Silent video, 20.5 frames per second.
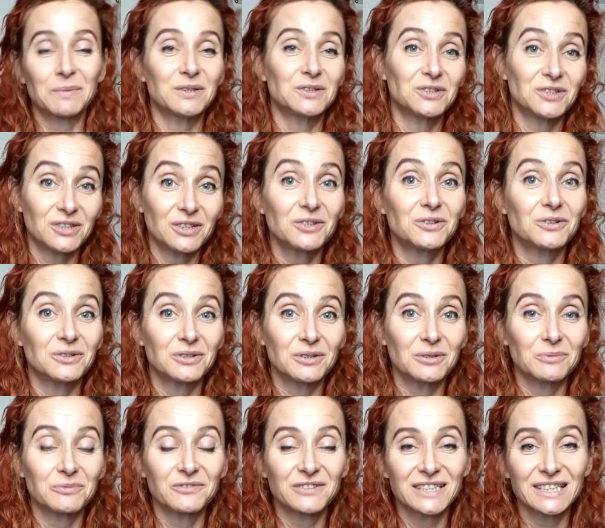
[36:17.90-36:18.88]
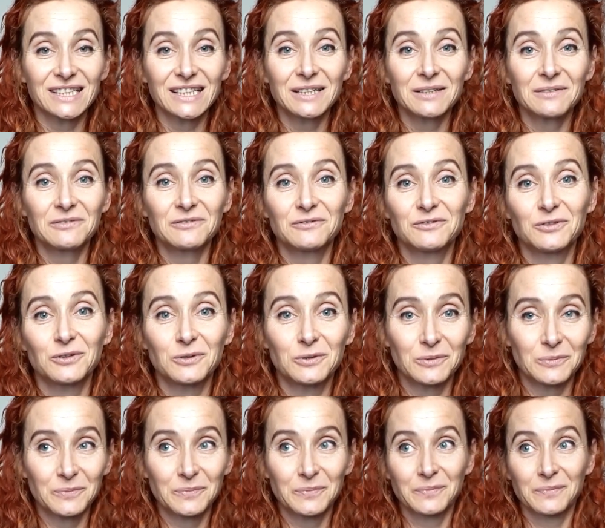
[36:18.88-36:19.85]
she couldn't, obviously,
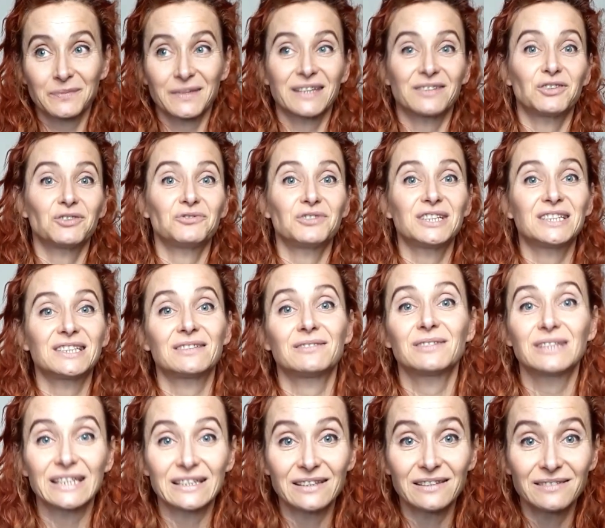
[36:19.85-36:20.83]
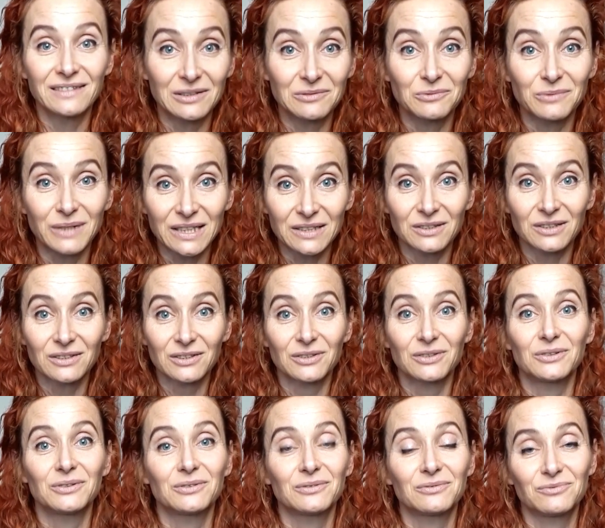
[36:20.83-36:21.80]
for the reason the one
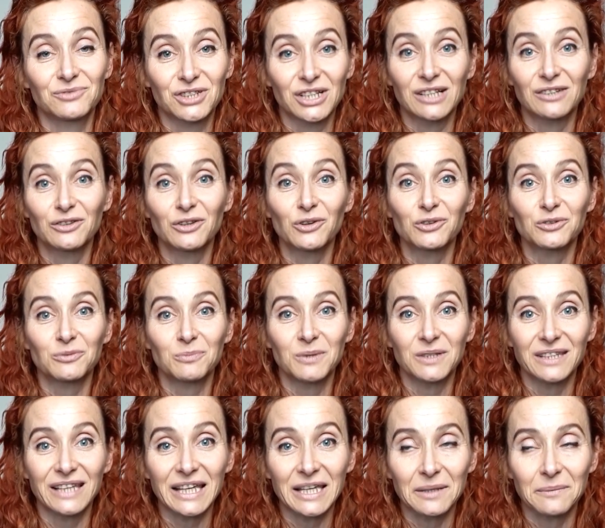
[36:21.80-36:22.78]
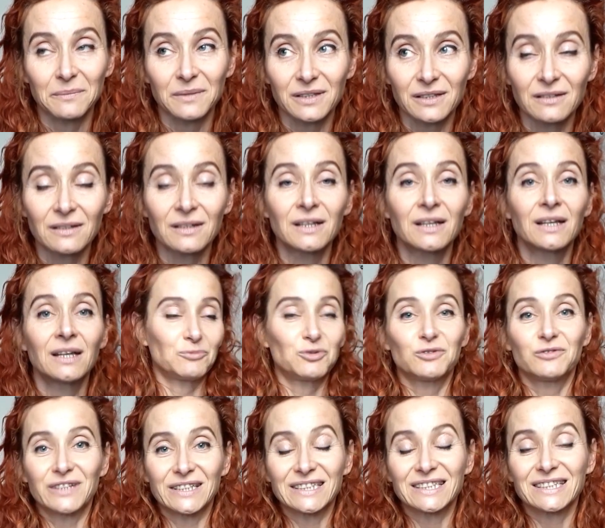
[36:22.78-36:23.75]
who shall not be named
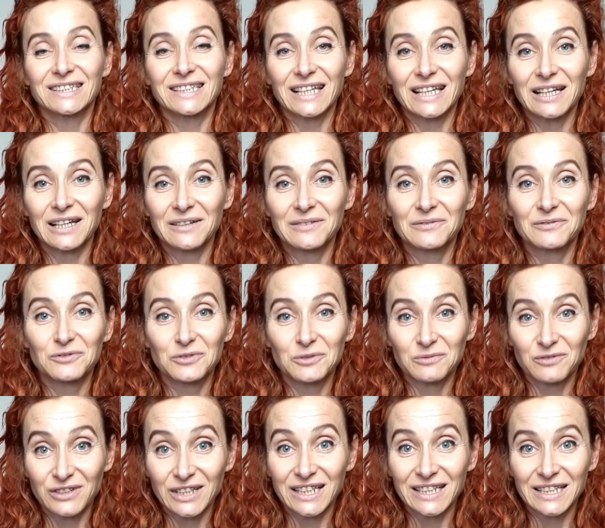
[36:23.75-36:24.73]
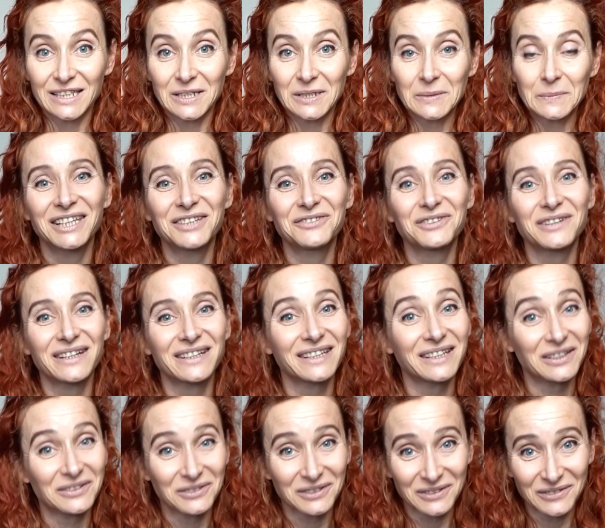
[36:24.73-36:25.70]
prevented her from flying. If you're
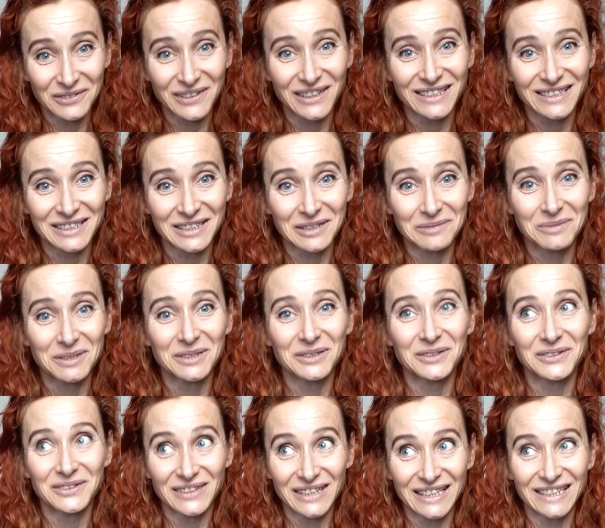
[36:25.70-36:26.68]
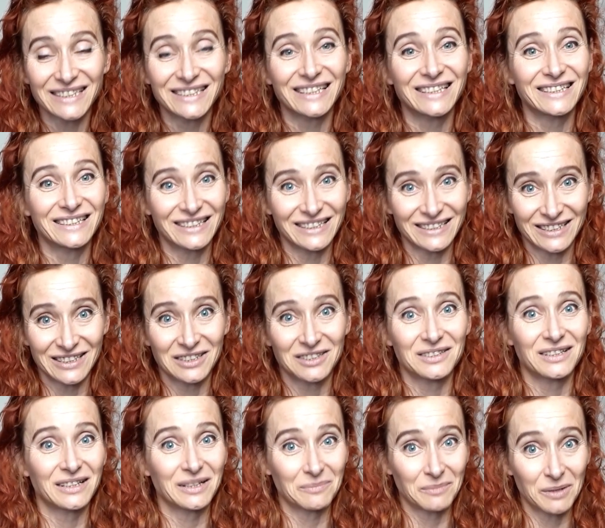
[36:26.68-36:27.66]
here for the first time and you think that this
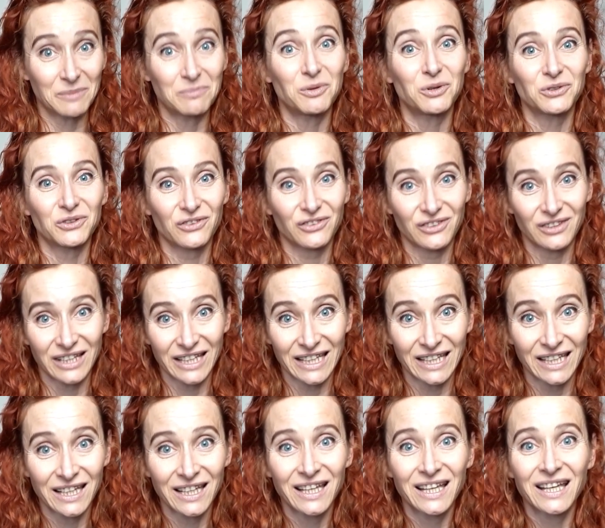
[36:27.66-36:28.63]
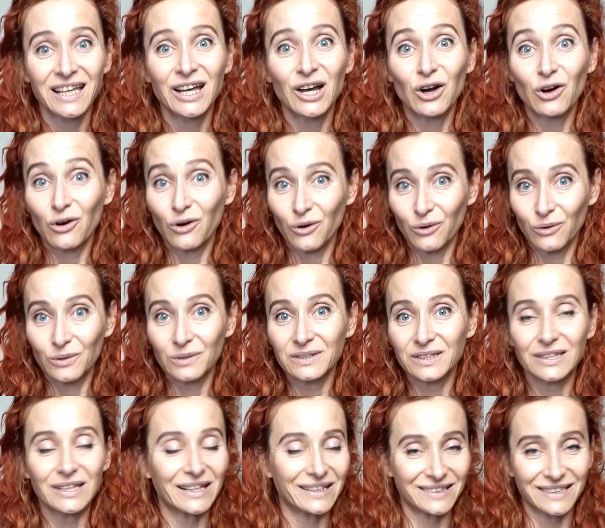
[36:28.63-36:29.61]
is like my monthly haul,
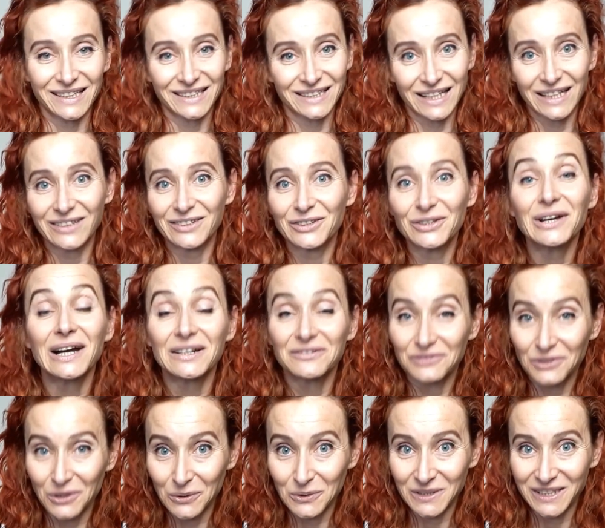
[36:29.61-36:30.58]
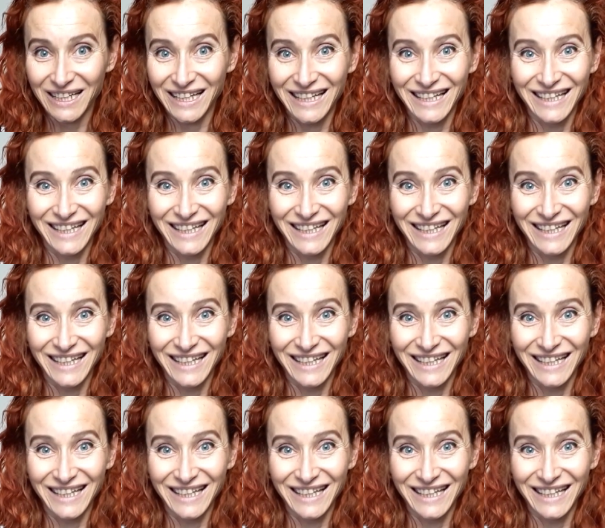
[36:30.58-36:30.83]
no, you are wrong.